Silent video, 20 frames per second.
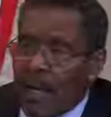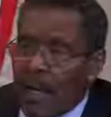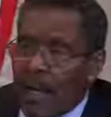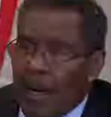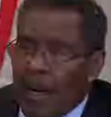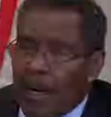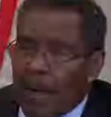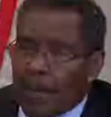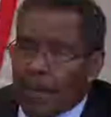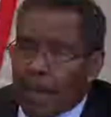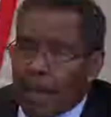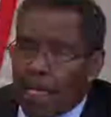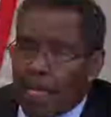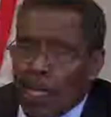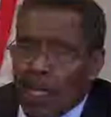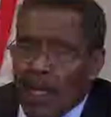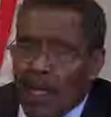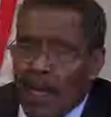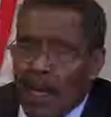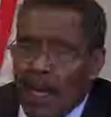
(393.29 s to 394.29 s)

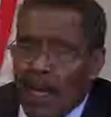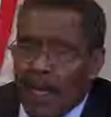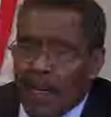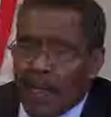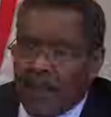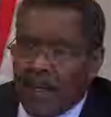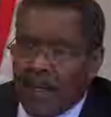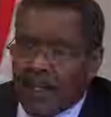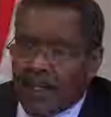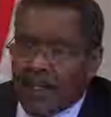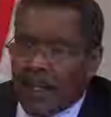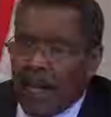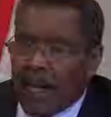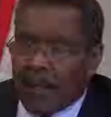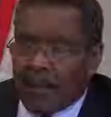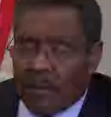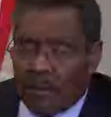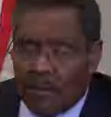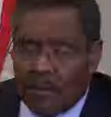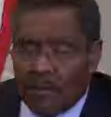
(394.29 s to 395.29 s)
and it's
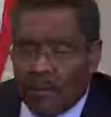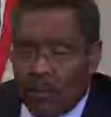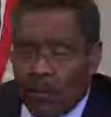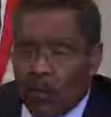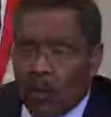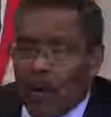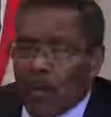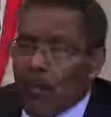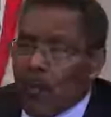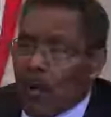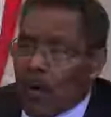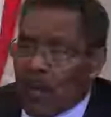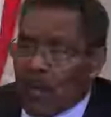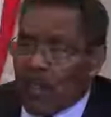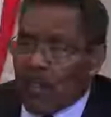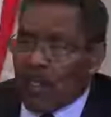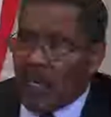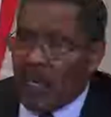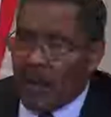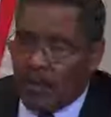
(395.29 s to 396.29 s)
not one part of
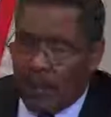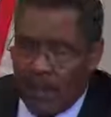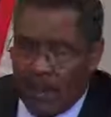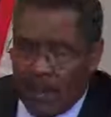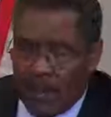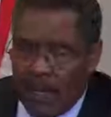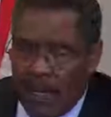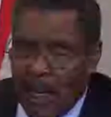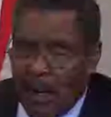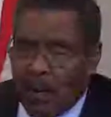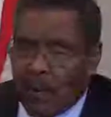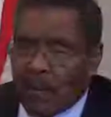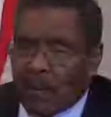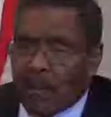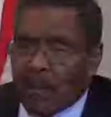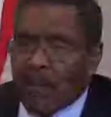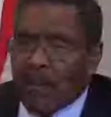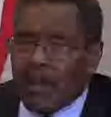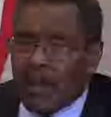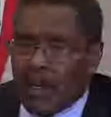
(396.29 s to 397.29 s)
the state, but now
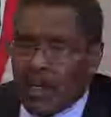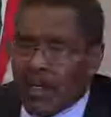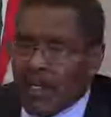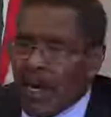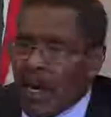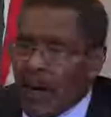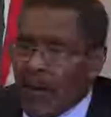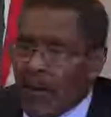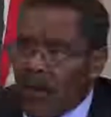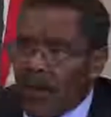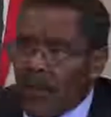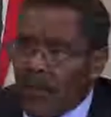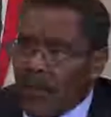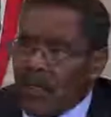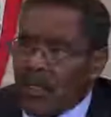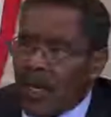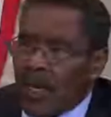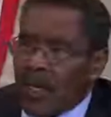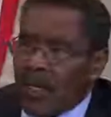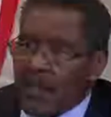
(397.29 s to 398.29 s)
the entirety of the
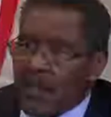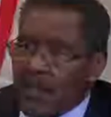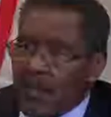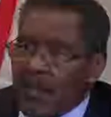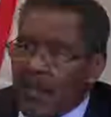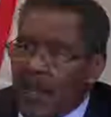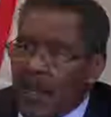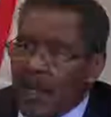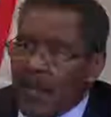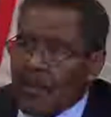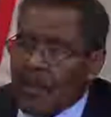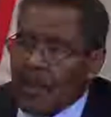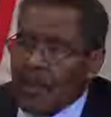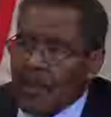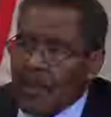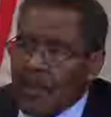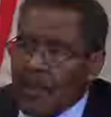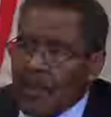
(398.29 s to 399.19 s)
state is involved.